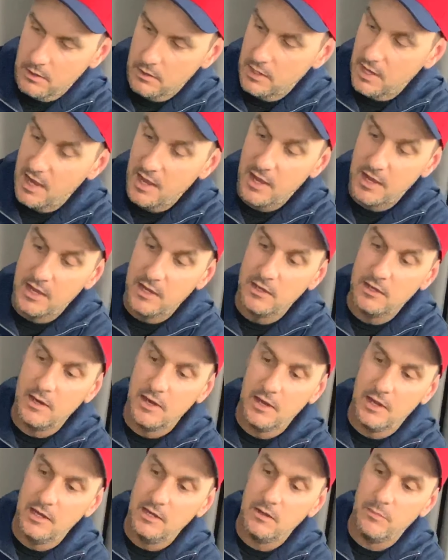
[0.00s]
Yeah,
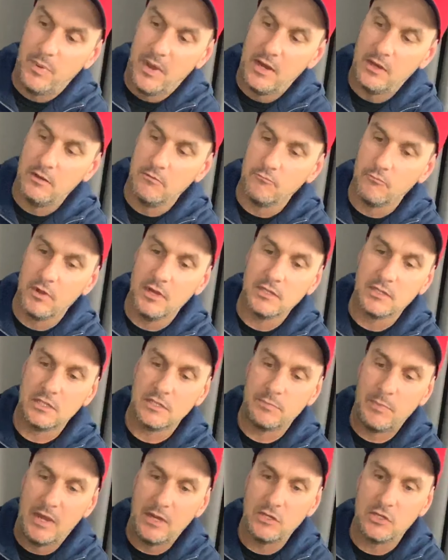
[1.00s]
independent rear
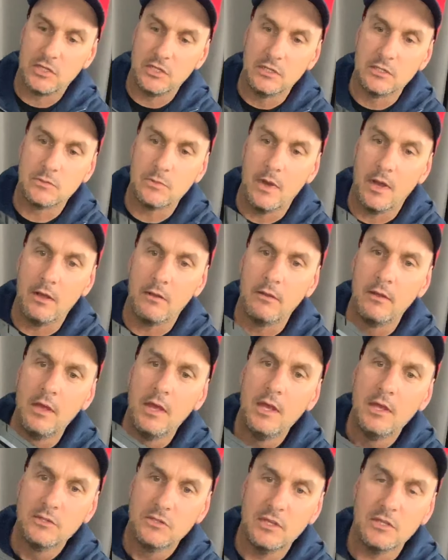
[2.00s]
suspension as well.
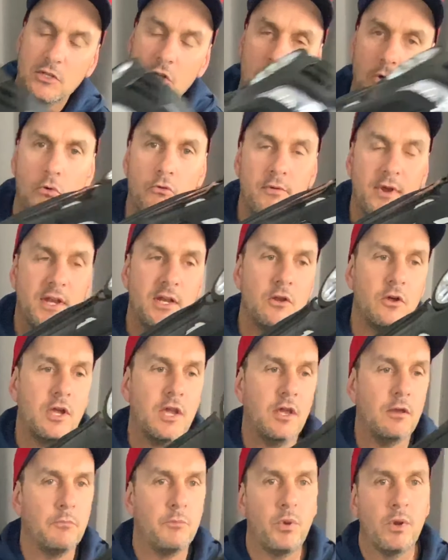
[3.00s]
So it's already
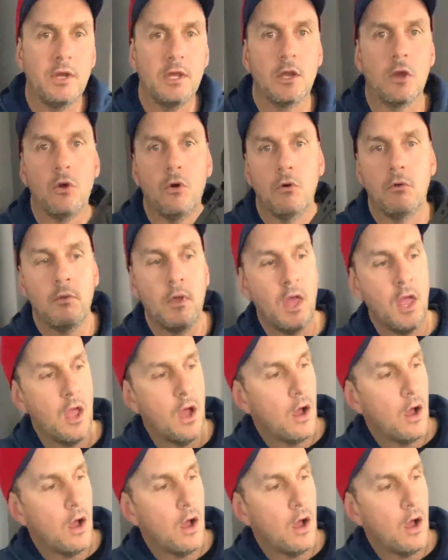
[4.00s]
looking pretty cool.